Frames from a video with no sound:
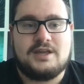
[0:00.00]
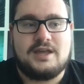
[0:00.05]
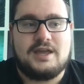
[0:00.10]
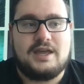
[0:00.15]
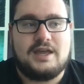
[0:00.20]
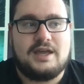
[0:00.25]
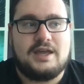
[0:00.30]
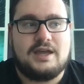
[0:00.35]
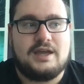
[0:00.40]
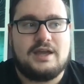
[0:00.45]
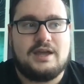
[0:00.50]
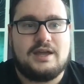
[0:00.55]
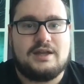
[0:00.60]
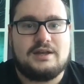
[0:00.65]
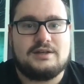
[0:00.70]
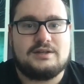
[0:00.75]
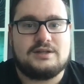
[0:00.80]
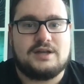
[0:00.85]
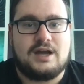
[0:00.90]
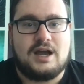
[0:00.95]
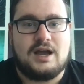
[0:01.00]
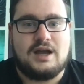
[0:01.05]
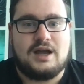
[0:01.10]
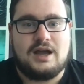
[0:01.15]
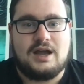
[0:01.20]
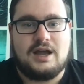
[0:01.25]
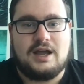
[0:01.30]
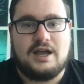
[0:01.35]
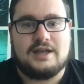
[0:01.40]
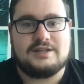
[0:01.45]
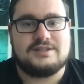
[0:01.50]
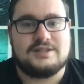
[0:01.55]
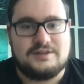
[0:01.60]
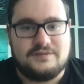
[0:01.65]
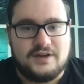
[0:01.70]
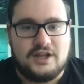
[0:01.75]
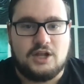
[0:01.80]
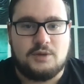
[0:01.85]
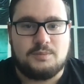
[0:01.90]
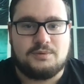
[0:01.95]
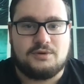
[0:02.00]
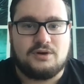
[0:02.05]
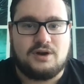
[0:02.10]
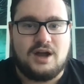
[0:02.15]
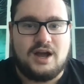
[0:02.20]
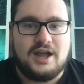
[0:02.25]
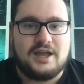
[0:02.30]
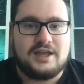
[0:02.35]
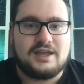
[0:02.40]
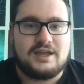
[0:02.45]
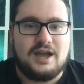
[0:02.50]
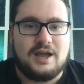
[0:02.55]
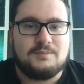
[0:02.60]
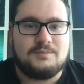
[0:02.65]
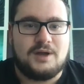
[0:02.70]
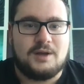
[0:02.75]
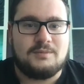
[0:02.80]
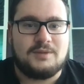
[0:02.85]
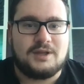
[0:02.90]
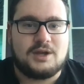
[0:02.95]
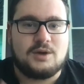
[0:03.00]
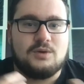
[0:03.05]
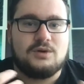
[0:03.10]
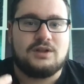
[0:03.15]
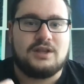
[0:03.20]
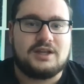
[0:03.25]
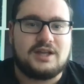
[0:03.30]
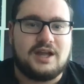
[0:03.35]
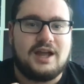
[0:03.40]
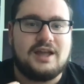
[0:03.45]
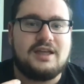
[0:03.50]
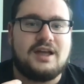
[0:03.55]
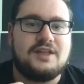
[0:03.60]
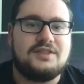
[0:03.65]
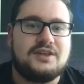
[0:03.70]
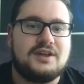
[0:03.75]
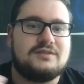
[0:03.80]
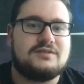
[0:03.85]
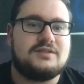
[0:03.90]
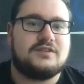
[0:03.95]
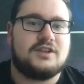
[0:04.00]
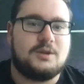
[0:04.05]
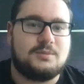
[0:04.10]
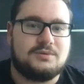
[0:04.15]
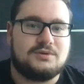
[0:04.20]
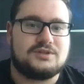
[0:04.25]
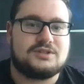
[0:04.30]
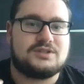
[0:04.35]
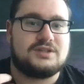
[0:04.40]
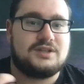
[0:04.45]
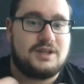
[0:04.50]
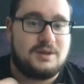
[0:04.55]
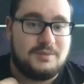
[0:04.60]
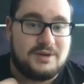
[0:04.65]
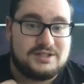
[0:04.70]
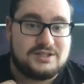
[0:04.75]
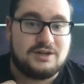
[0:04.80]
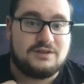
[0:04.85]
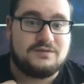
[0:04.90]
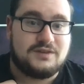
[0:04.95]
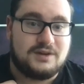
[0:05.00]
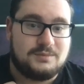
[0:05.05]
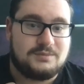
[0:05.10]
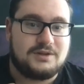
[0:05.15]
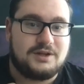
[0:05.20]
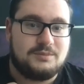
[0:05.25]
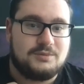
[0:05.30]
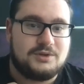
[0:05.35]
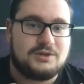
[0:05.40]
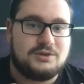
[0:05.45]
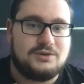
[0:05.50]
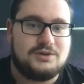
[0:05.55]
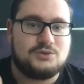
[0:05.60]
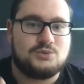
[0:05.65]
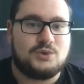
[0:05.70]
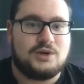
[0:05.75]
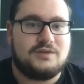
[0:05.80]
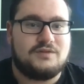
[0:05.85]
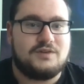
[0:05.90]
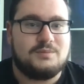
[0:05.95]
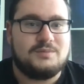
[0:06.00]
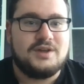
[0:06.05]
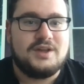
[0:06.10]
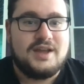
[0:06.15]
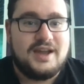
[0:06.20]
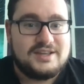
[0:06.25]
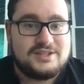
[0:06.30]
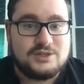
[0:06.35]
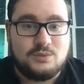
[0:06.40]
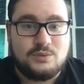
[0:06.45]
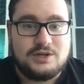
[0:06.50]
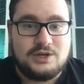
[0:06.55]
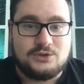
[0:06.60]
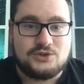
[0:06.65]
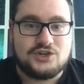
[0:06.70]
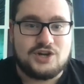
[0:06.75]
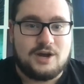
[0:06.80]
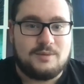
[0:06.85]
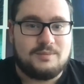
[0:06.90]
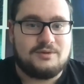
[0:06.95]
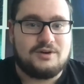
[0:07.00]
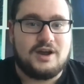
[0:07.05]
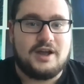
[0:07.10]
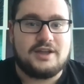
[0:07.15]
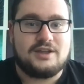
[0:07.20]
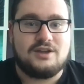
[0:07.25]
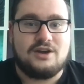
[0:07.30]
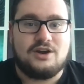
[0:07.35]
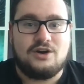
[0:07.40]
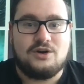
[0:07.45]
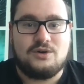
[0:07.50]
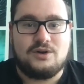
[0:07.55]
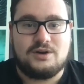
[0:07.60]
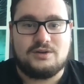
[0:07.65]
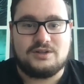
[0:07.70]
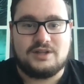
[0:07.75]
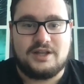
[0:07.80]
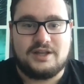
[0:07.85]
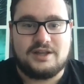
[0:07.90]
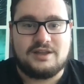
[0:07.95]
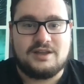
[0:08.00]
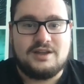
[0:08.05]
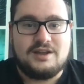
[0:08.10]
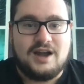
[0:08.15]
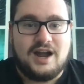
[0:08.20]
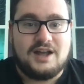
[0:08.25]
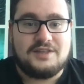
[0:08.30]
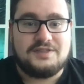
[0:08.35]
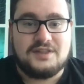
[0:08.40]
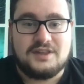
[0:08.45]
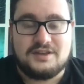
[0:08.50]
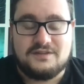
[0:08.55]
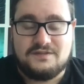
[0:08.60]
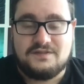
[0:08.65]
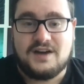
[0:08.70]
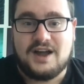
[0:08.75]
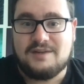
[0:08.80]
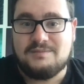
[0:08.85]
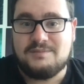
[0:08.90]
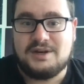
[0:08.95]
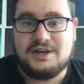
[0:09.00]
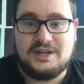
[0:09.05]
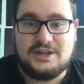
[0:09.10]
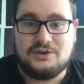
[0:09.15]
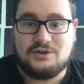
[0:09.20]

And as a developer, I'm like I think of developers, and myself, I'm included as one of them, as a window shopper. I go and I think in 5-minute